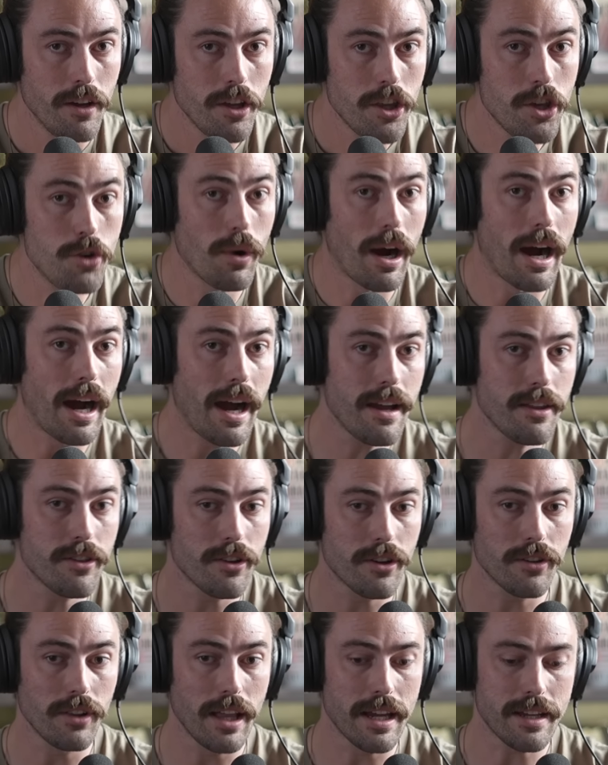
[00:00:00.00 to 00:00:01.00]
You
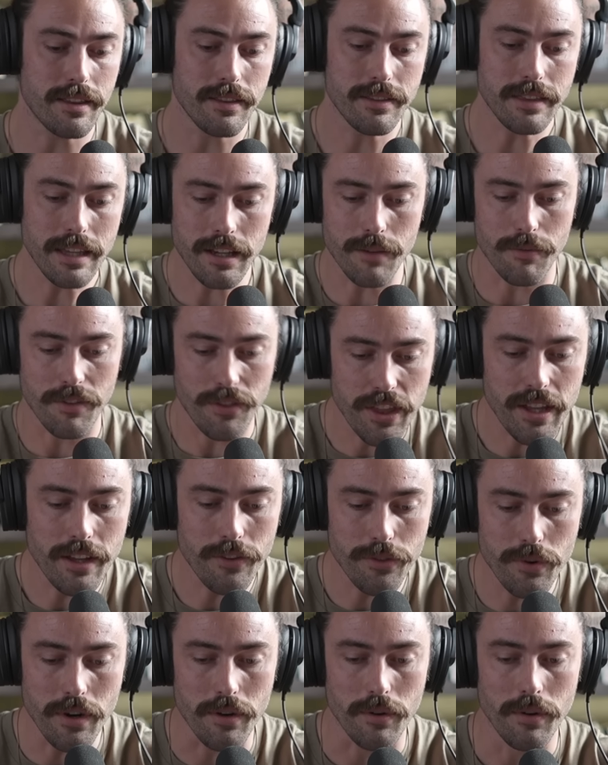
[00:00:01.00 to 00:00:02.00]
either like, think
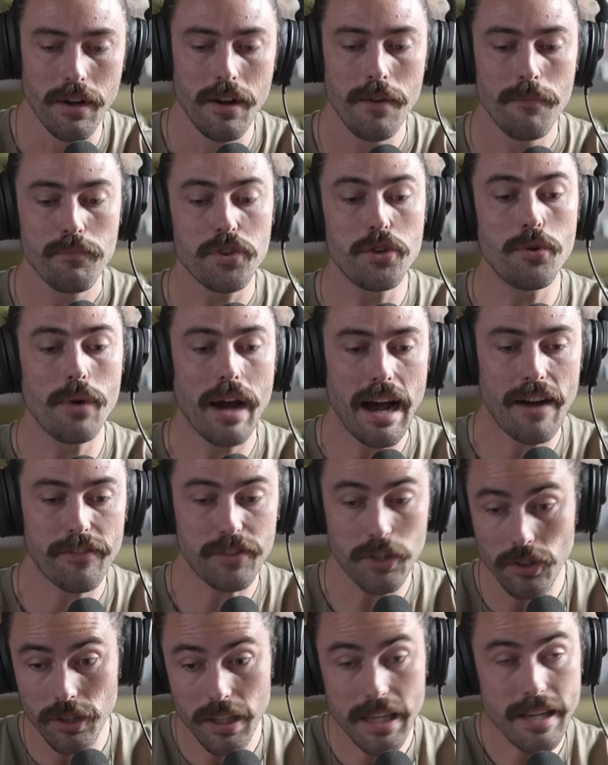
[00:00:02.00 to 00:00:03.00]
it through. You
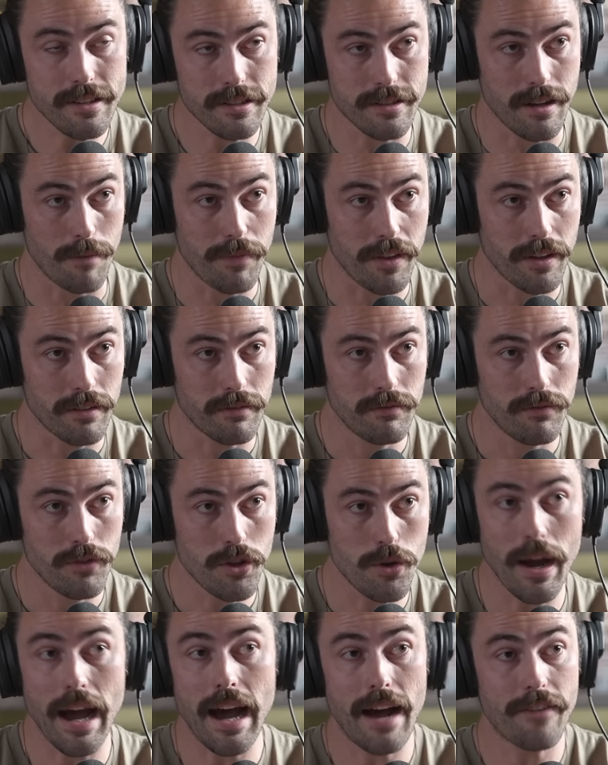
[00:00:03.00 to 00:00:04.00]
have to leak something.
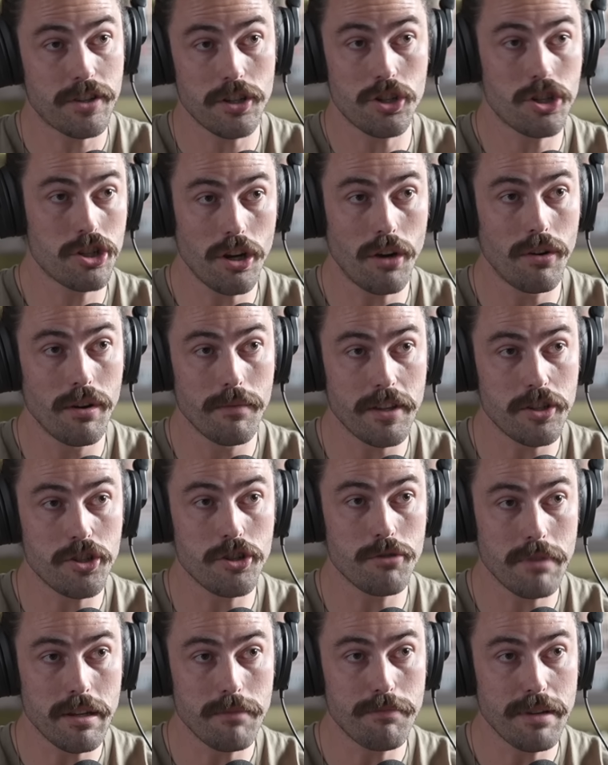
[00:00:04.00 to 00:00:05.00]
You have to show him
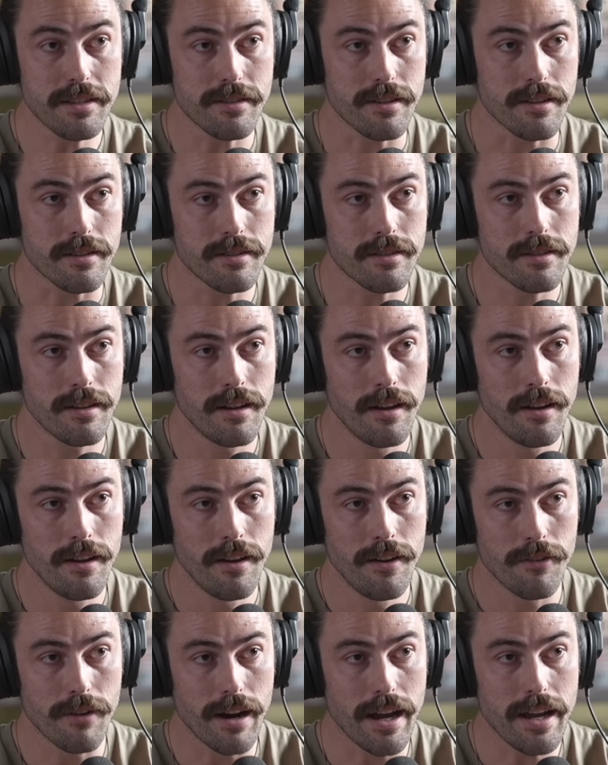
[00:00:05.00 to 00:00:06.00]
that you mean business,
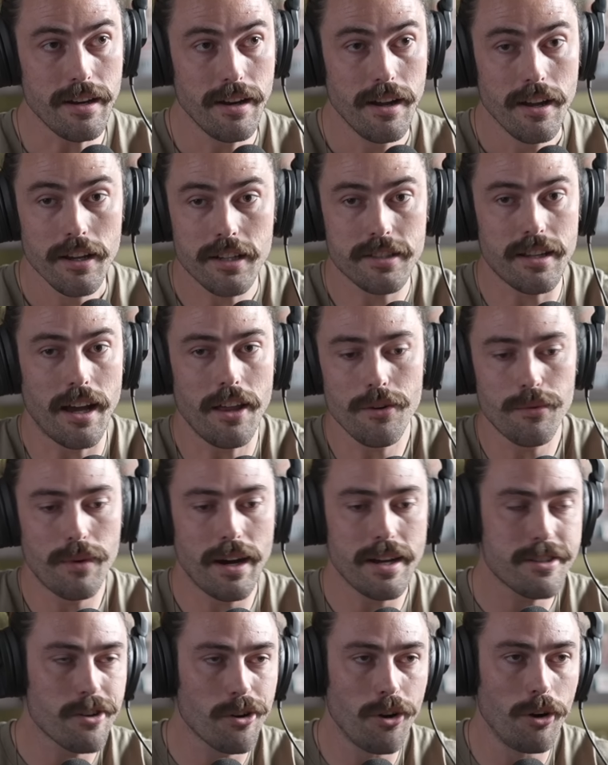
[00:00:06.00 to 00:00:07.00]
right? Because
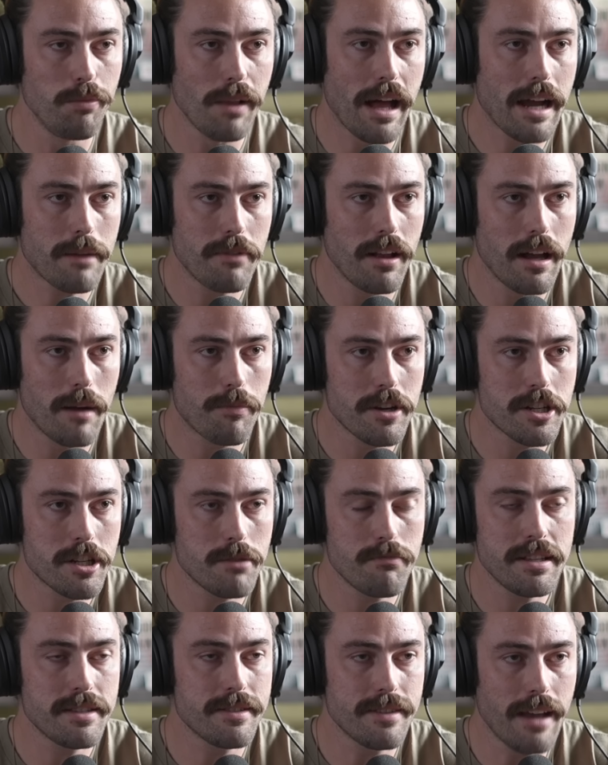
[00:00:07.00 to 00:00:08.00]
otherwise your whole blackmail
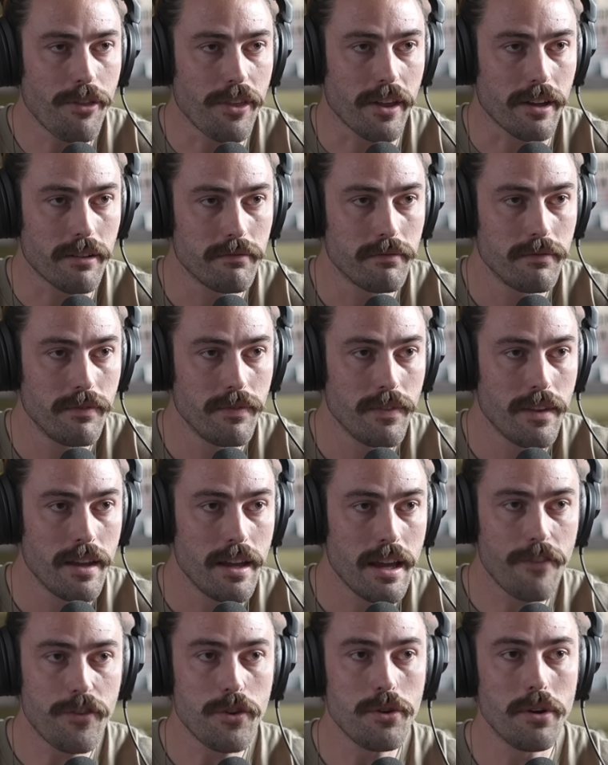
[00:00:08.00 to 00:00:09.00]
operation means nothing.
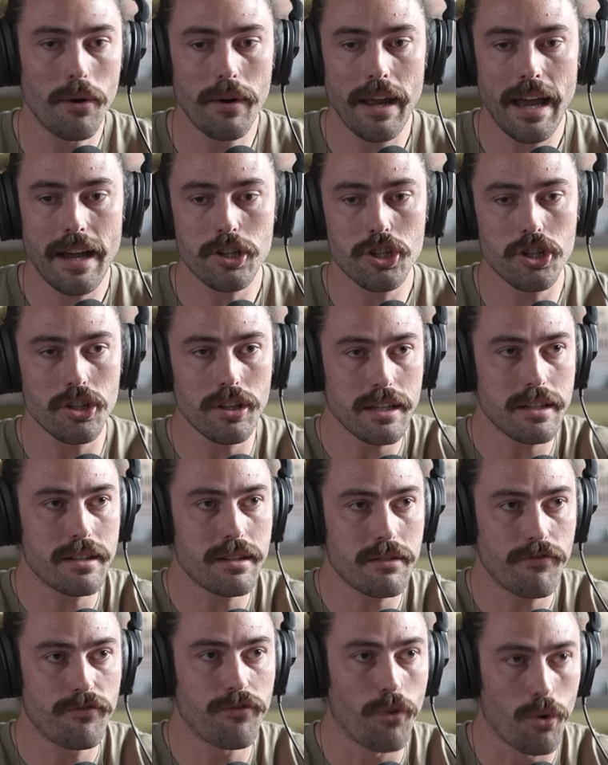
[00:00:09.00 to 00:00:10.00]
If you don't actually
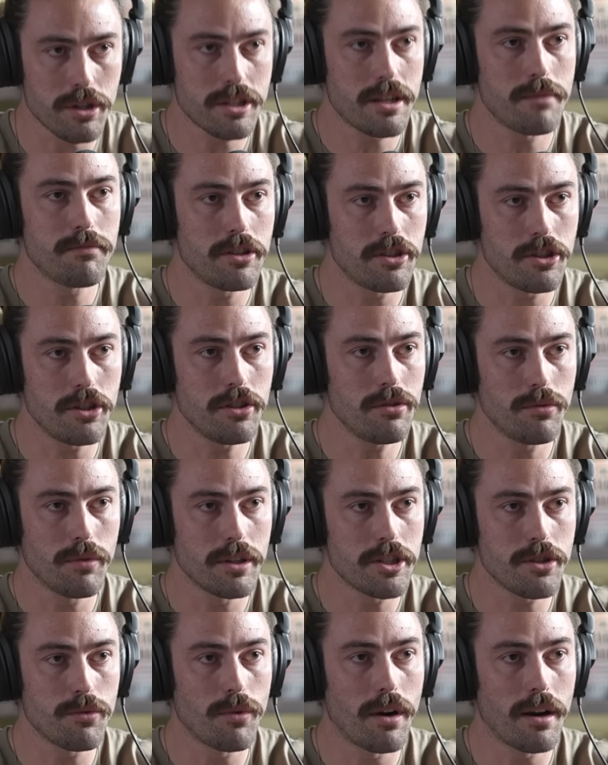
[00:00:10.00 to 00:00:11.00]
force him to do
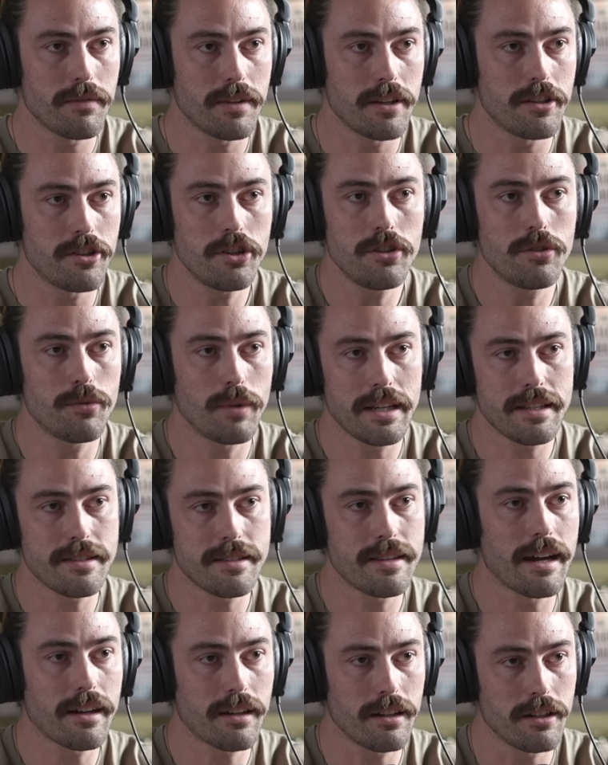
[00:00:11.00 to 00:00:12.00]
what you want him to do when he's
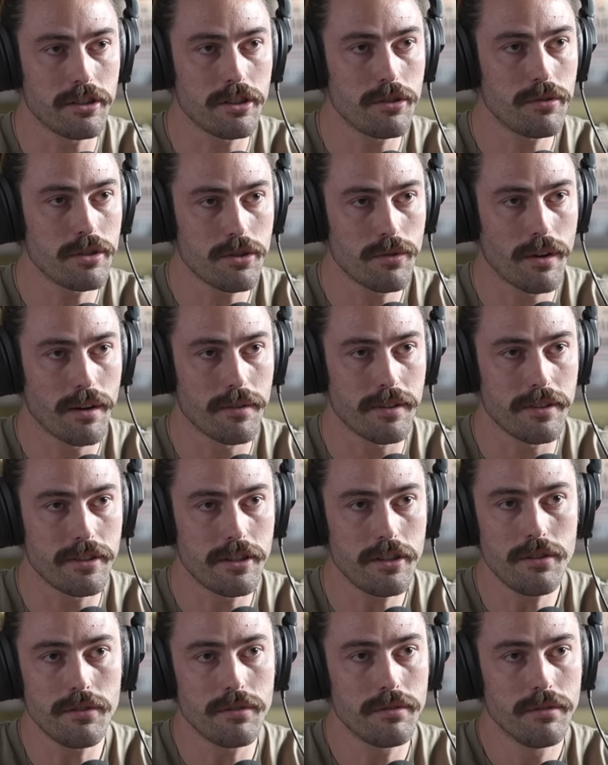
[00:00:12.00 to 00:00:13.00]
not going to do what you want him to
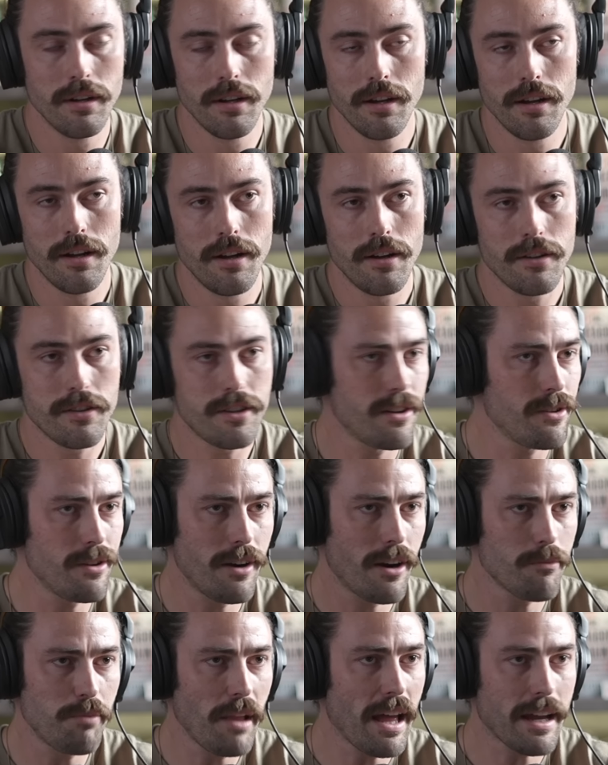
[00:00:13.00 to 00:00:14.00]
do, you
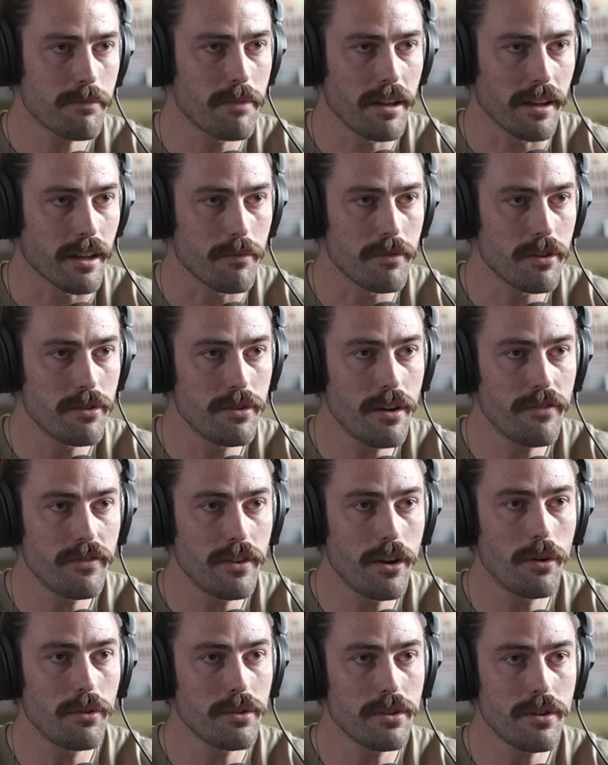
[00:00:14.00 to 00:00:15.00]
aren't blackmailing him. You have
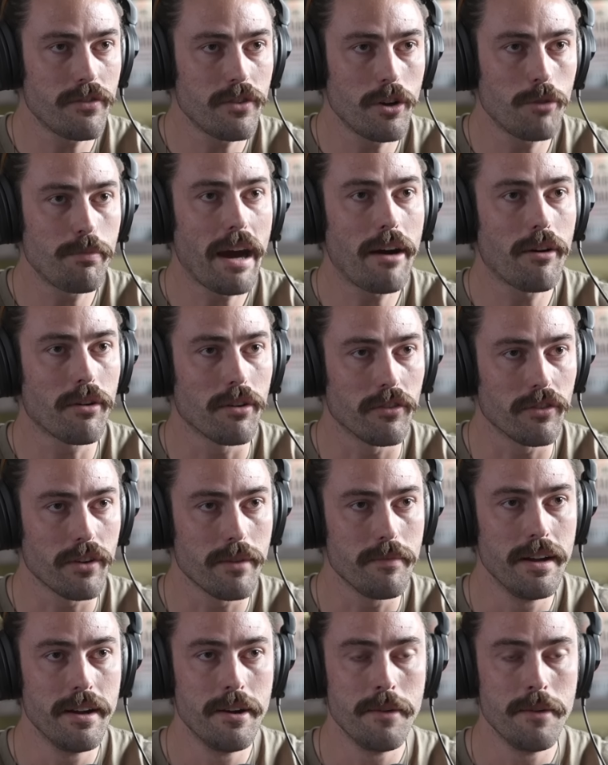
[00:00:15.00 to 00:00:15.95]
no power over him.